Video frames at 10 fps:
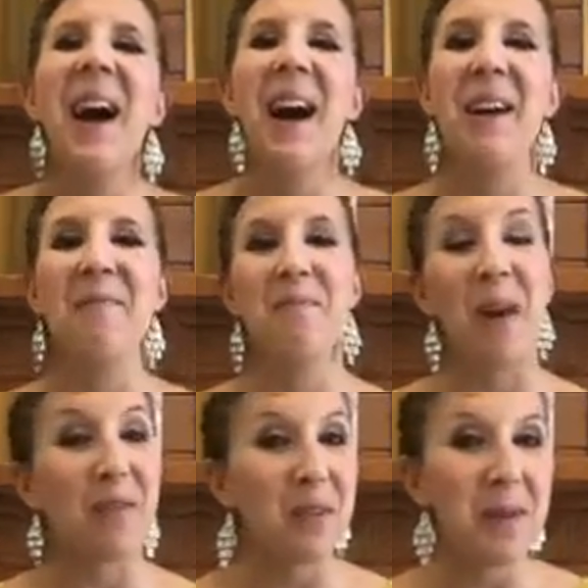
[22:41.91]

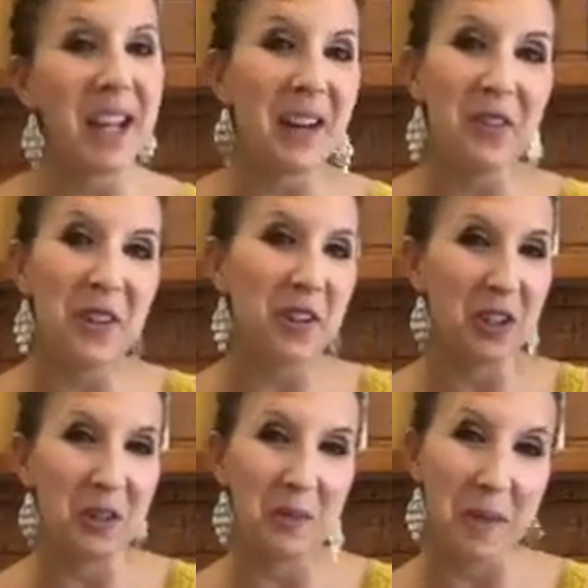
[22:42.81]
But for me, I usually
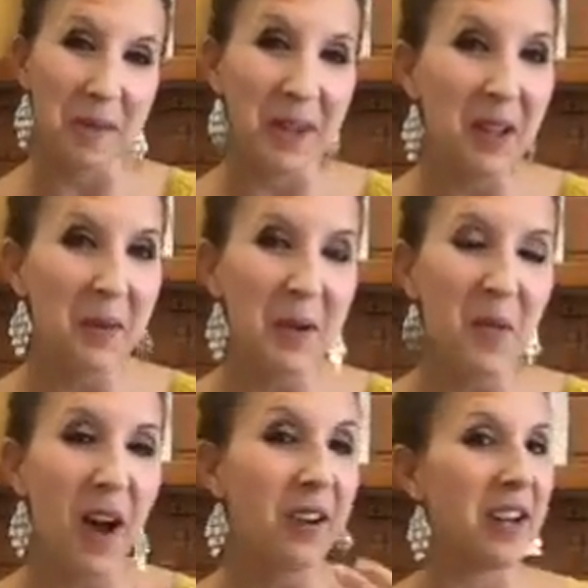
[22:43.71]
just do maybe a little bit of
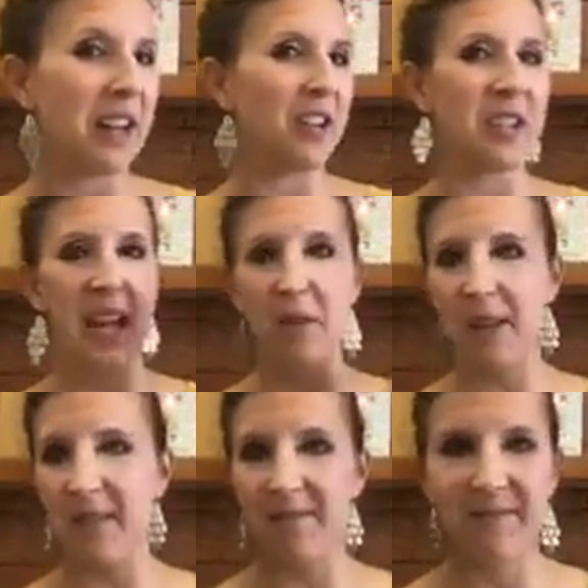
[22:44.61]
water and I just down it.